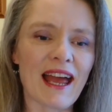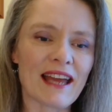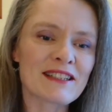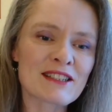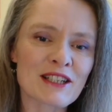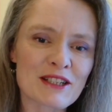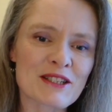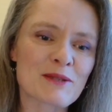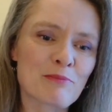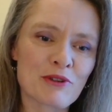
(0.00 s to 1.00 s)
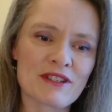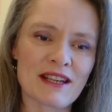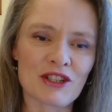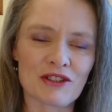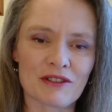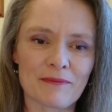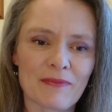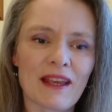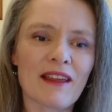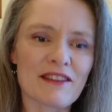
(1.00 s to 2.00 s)
Endless Procession.
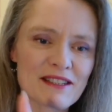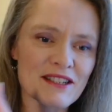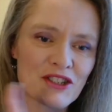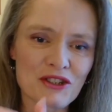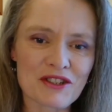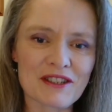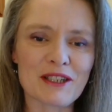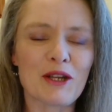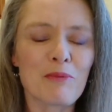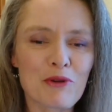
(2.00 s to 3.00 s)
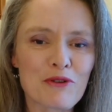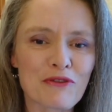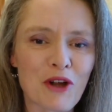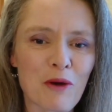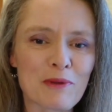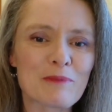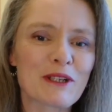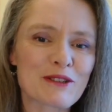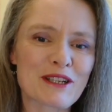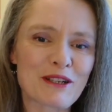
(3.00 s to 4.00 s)
This is just the proof copy
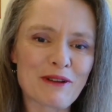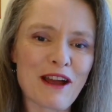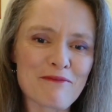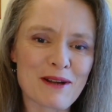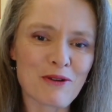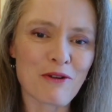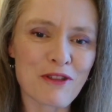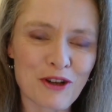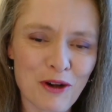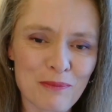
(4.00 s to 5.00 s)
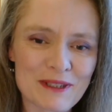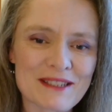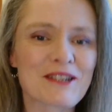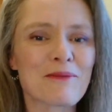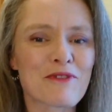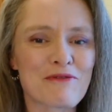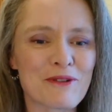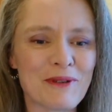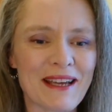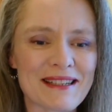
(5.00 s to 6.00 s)
because I don't have my author copies come
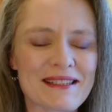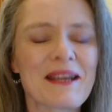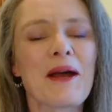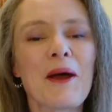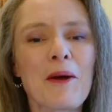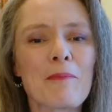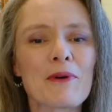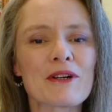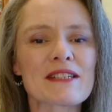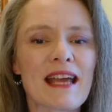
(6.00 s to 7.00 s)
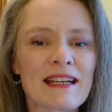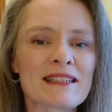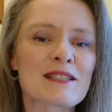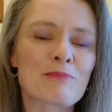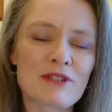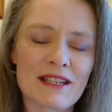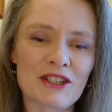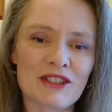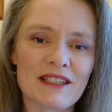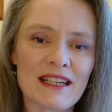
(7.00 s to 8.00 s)
through yet. But Endless
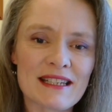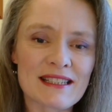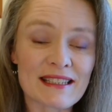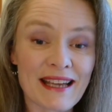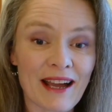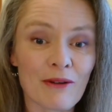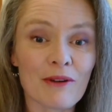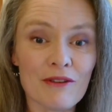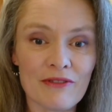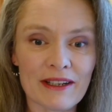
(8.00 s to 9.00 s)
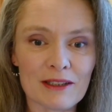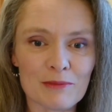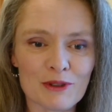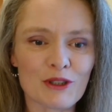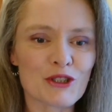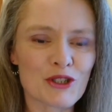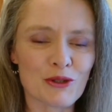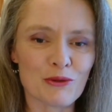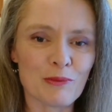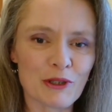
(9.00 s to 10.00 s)
Procession is now available
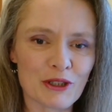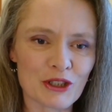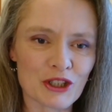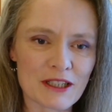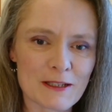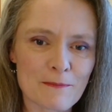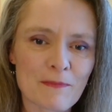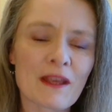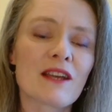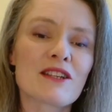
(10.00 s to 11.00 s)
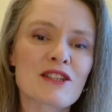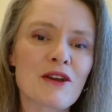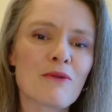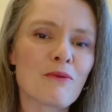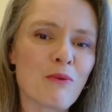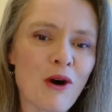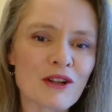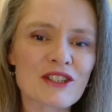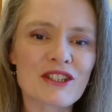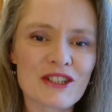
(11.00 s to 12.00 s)
to purchase. So
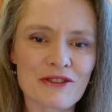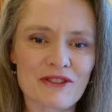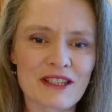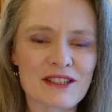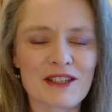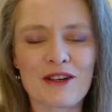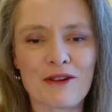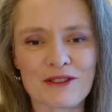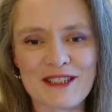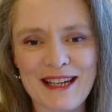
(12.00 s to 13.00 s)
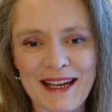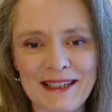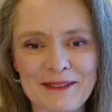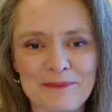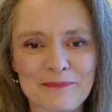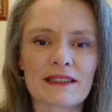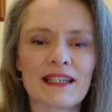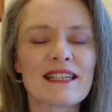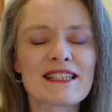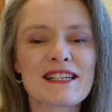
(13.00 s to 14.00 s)
what does it contain?
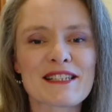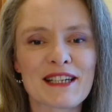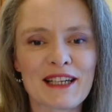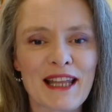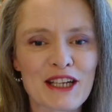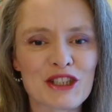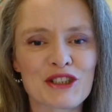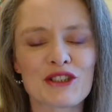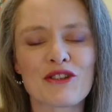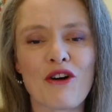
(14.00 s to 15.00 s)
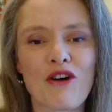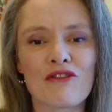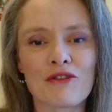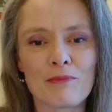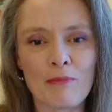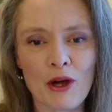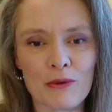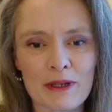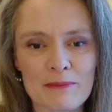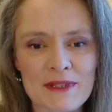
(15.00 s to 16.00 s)
It is a collection of
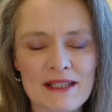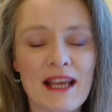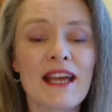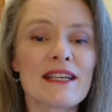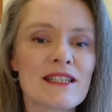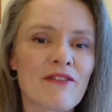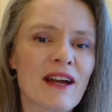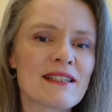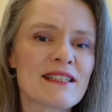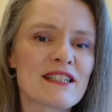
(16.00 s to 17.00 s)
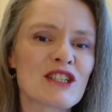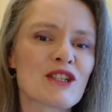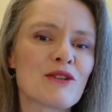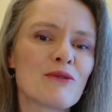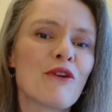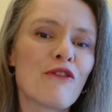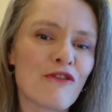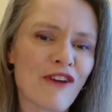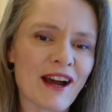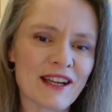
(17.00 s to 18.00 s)
poems divided into
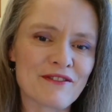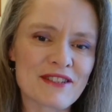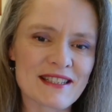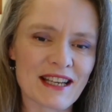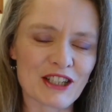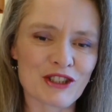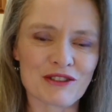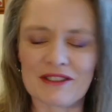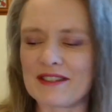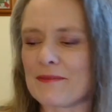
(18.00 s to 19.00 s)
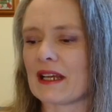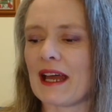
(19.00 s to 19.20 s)
five sections.